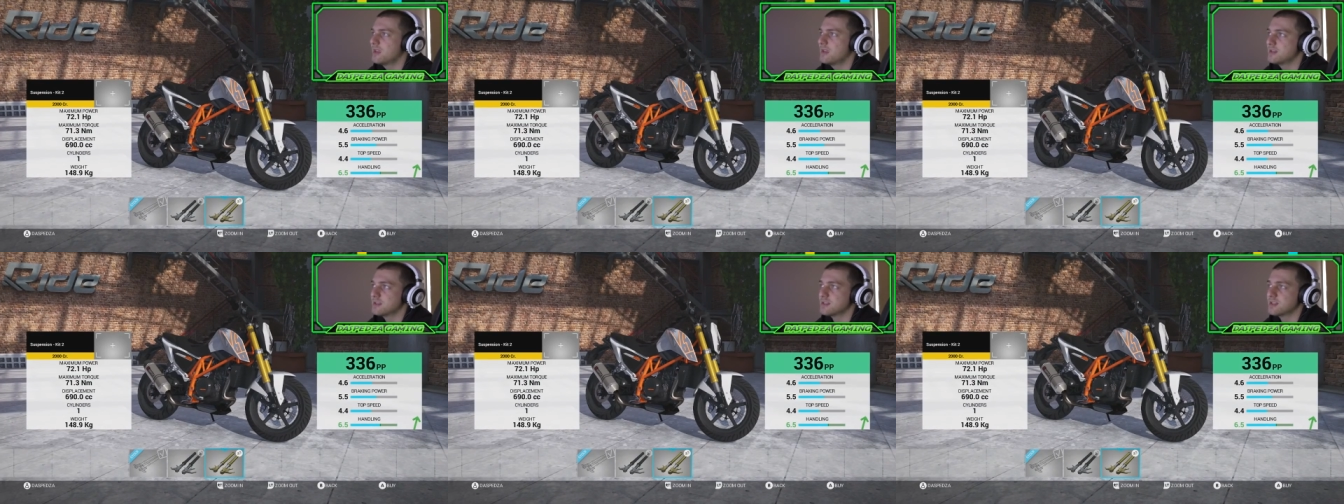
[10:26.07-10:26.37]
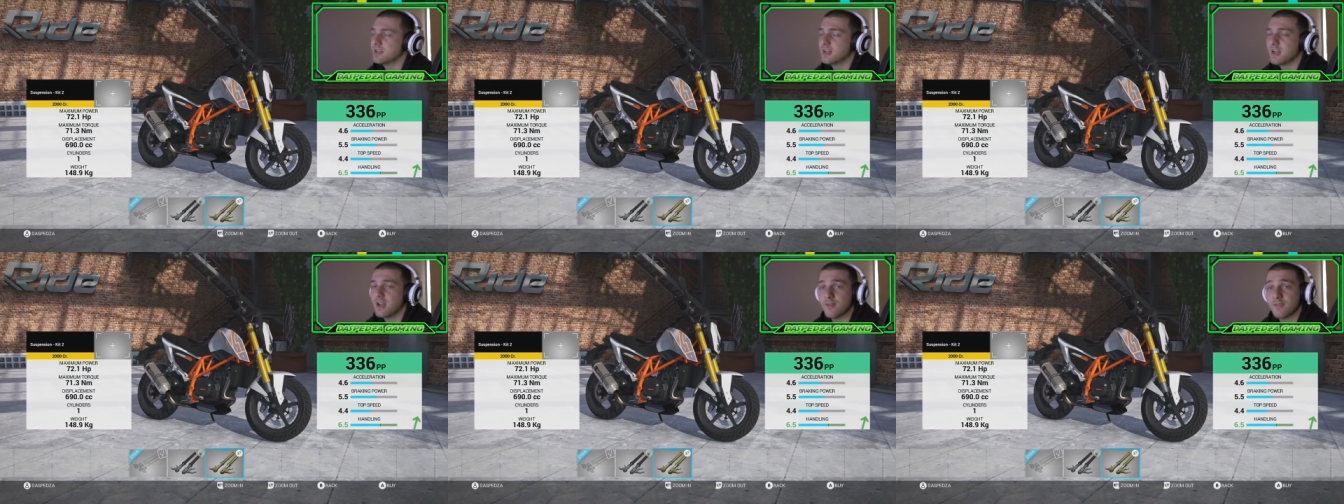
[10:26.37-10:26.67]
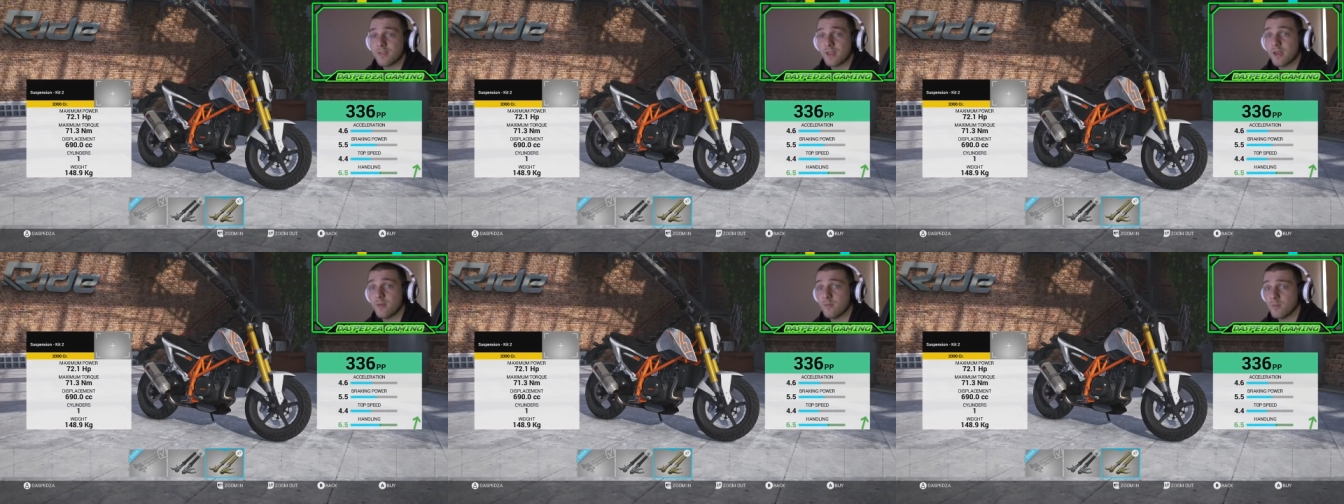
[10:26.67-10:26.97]
So you can have
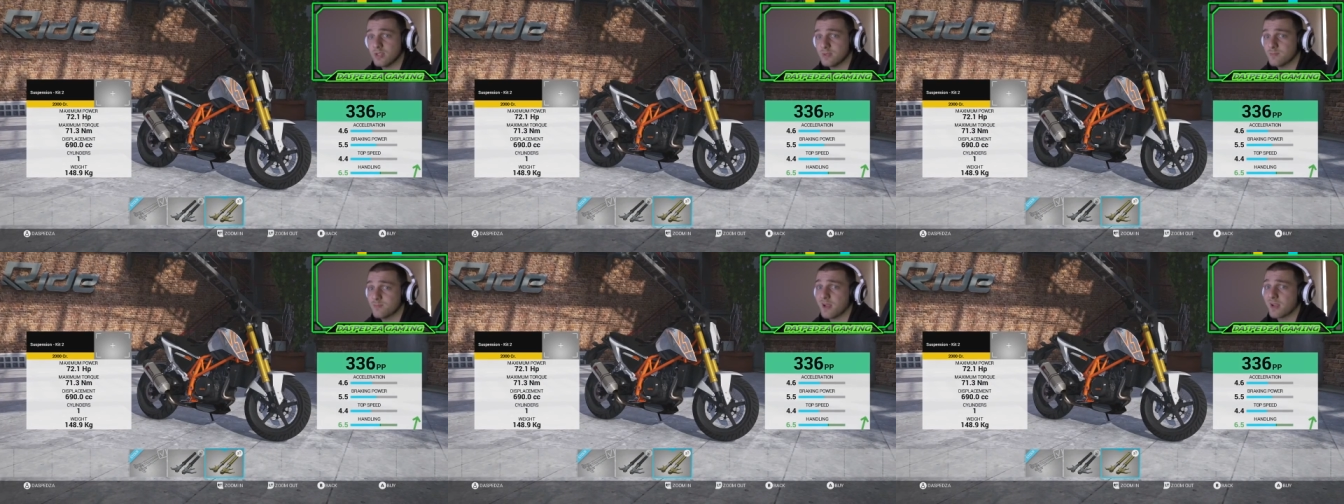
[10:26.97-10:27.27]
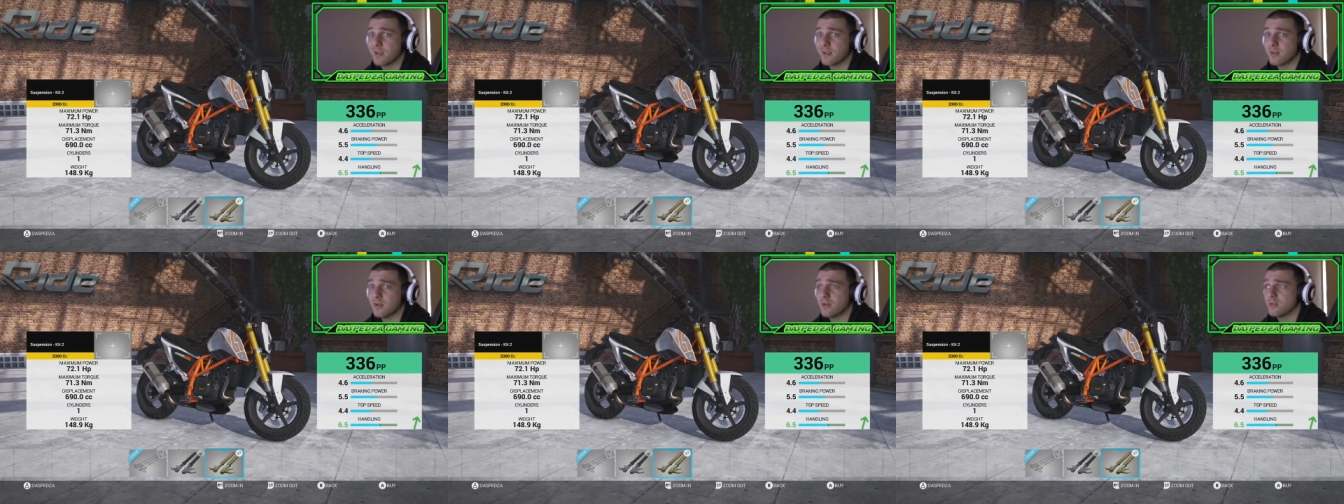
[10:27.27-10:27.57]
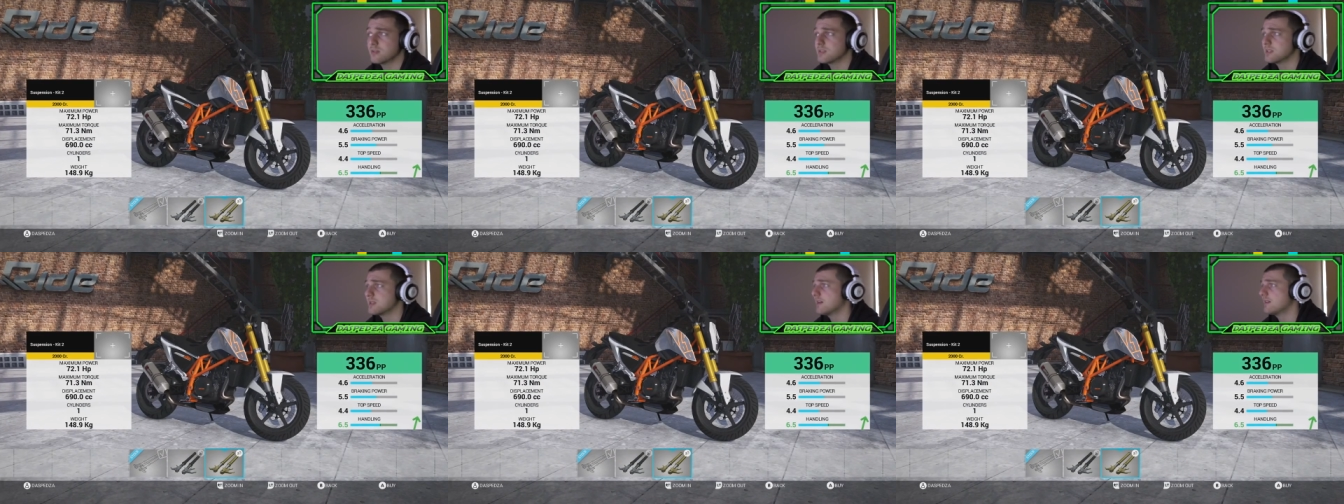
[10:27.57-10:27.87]
that whiz-bang
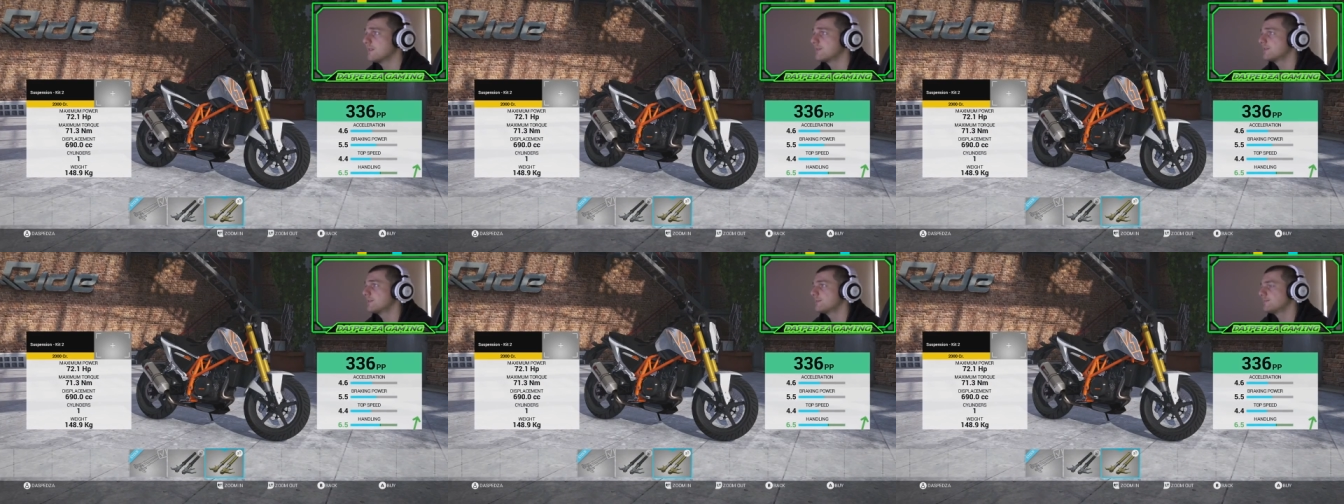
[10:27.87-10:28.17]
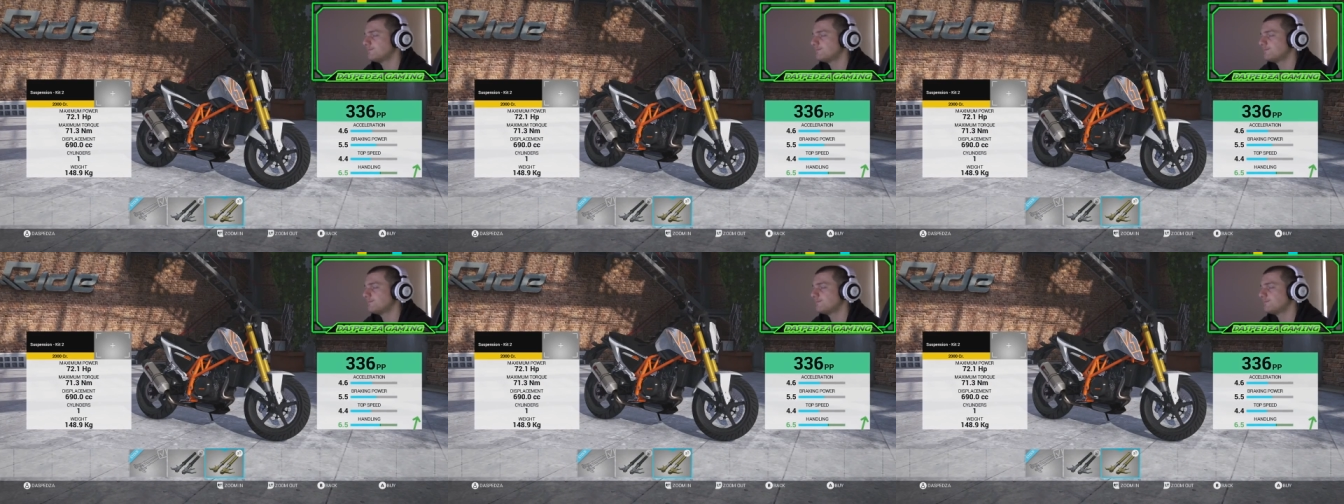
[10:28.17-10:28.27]
gold stuff.